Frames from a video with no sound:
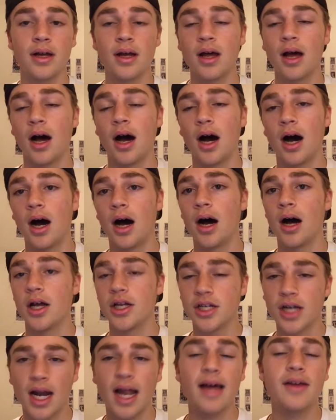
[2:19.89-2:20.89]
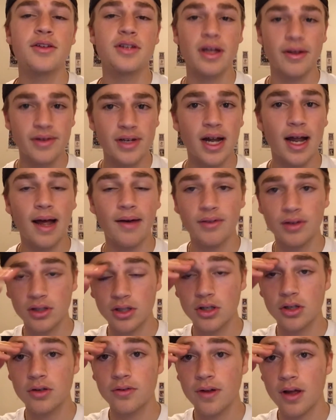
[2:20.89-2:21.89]
You definitely gotta have a
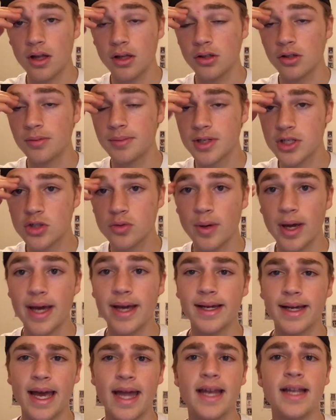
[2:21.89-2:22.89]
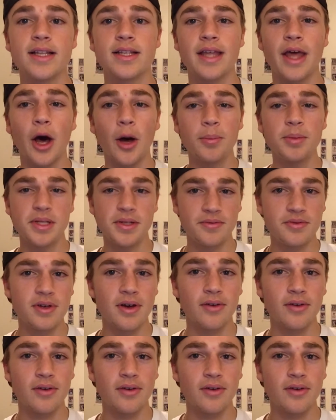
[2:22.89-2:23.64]
little bit of swag, and it helps if you have